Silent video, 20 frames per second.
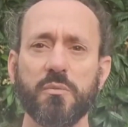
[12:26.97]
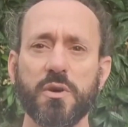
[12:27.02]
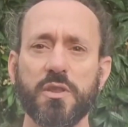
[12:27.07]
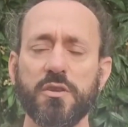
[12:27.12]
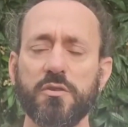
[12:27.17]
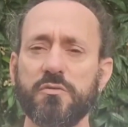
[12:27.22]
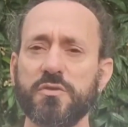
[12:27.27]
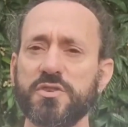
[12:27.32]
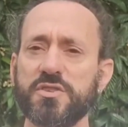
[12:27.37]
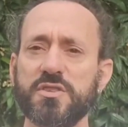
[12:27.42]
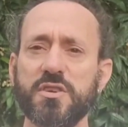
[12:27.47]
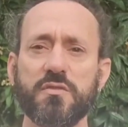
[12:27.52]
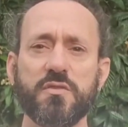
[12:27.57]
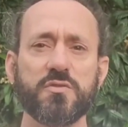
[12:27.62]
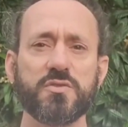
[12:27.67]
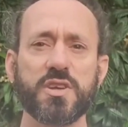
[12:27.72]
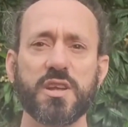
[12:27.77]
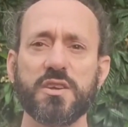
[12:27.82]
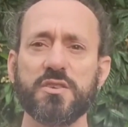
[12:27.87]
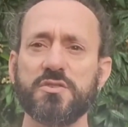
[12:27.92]
Whether you receive
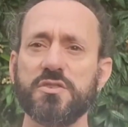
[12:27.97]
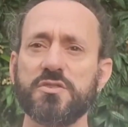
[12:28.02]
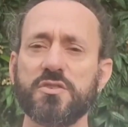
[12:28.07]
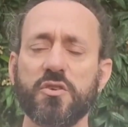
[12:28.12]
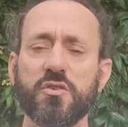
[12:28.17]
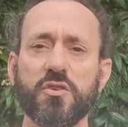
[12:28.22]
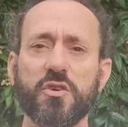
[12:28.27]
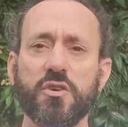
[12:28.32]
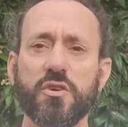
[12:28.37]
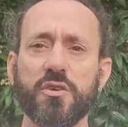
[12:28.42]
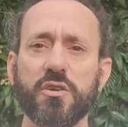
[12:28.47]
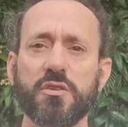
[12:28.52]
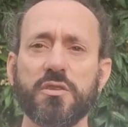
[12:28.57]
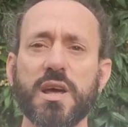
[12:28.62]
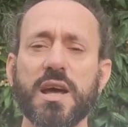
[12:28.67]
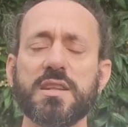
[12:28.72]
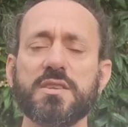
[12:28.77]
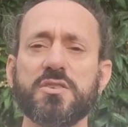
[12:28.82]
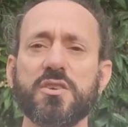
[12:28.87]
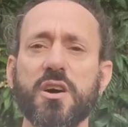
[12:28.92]
those energies or not, at
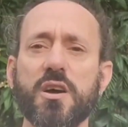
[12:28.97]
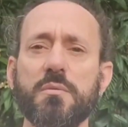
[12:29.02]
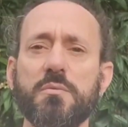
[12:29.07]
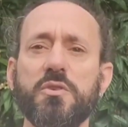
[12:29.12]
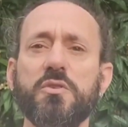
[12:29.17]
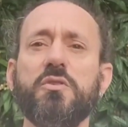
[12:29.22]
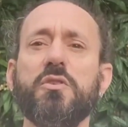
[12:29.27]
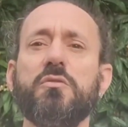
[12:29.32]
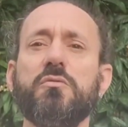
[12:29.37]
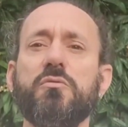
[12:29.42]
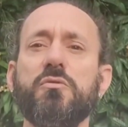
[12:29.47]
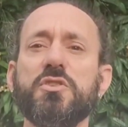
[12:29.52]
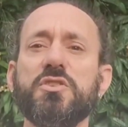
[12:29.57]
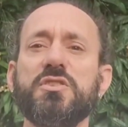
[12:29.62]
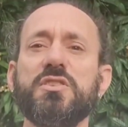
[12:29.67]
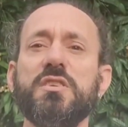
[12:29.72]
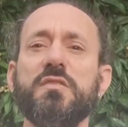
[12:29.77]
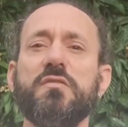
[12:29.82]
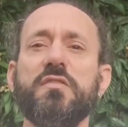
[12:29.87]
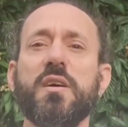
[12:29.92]
that time you can
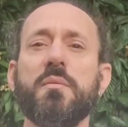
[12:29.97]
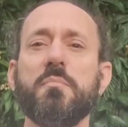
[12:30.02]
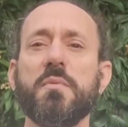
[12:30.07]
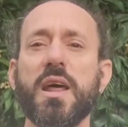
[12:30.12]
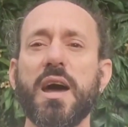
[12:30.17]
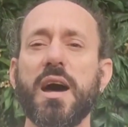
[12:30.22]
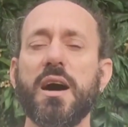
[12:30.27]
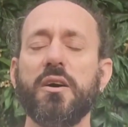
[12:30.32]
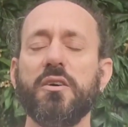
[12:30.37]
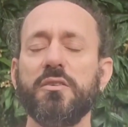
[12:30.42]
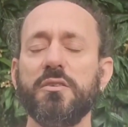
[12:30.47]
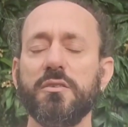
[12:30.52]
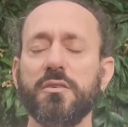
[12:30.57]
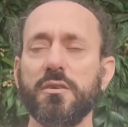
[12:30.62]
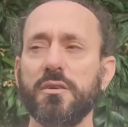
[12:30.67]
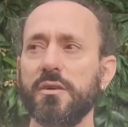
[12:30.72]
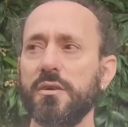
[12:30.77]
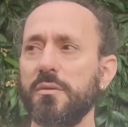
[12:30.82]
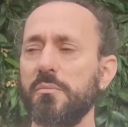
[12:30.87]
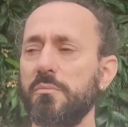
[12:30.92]
receive them now.
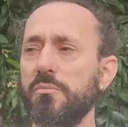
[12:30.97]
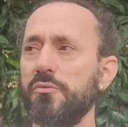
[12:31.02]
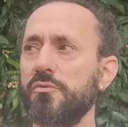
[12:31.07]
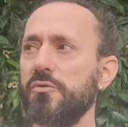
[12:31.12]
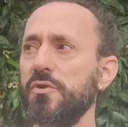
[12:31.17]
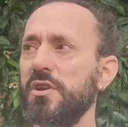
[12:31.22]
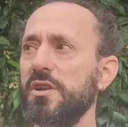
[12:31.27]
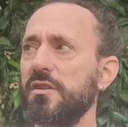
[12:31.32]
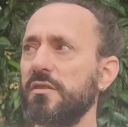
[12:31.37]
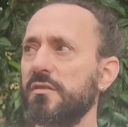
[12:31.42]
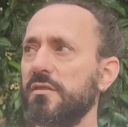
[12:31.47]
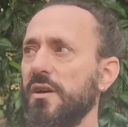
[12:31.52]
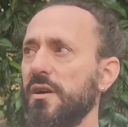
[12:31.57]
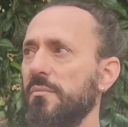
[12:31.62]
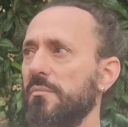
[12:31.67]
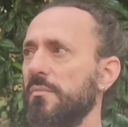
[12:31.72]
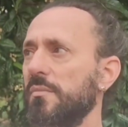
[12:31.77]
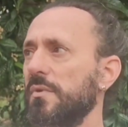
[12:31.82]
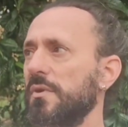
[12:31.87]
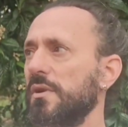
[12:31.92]
Breathe
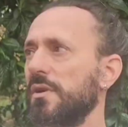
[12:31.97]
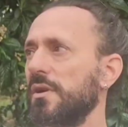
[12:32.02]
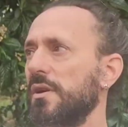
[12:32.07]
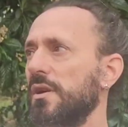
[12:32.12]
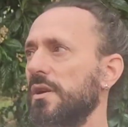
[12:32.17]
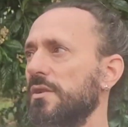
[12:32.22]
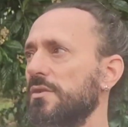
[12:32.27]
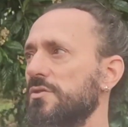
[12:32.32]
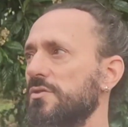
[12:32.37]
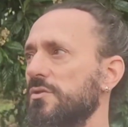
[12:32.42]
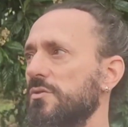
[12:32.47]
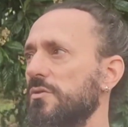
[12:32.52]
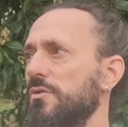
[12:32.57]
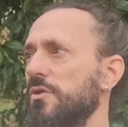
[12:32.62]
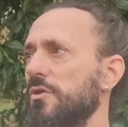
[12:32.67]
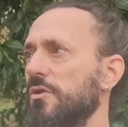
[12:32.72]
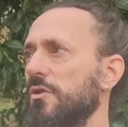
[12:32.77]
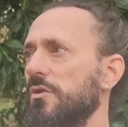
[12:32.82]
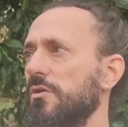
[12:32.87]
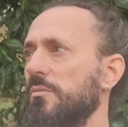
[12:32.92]
them into
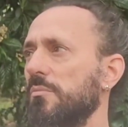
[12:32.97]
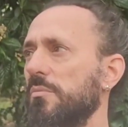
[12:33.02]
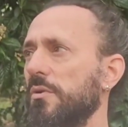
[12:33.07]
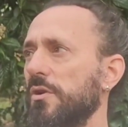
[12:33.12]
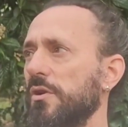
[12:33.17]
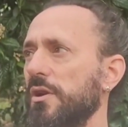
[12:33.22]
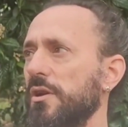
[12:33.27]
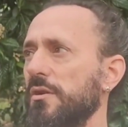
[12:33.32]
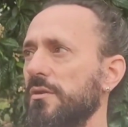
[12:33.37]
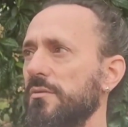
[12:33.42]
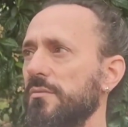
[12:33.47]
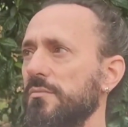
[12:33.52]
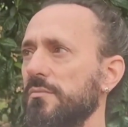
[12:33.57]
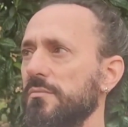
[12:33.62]
your body,